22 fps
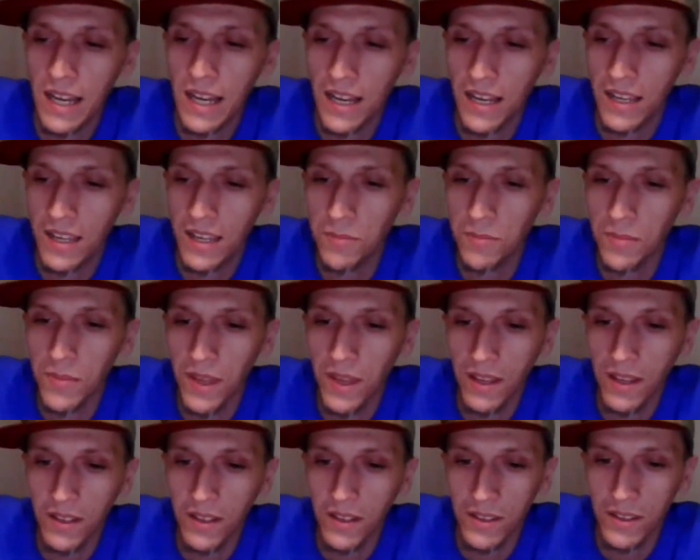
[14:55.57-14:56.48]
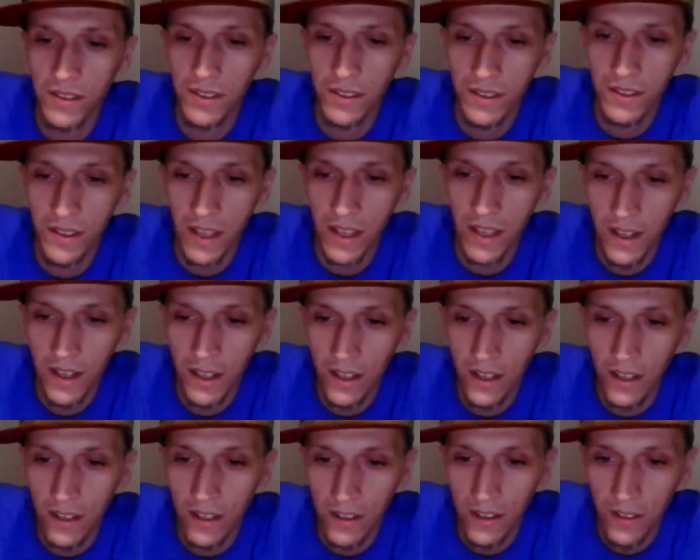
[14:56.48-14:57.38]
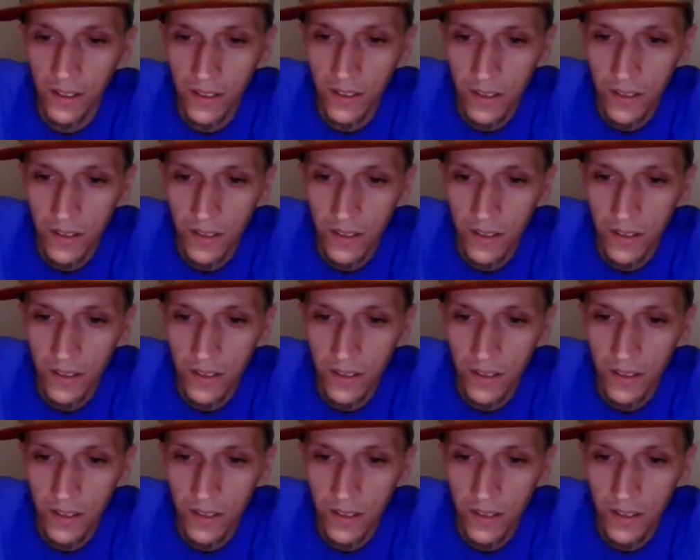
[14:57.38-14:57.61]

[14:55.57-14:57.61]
I am not going to let that